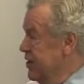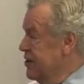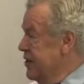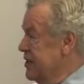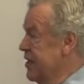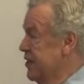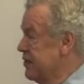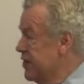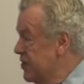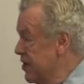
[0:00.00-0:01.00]
So it's
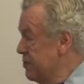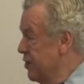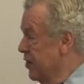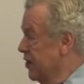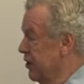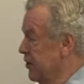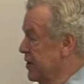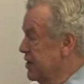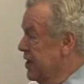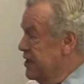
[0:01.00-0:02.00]
every third molecule
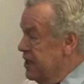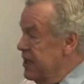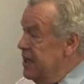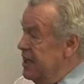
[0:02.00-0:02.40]
is glycine.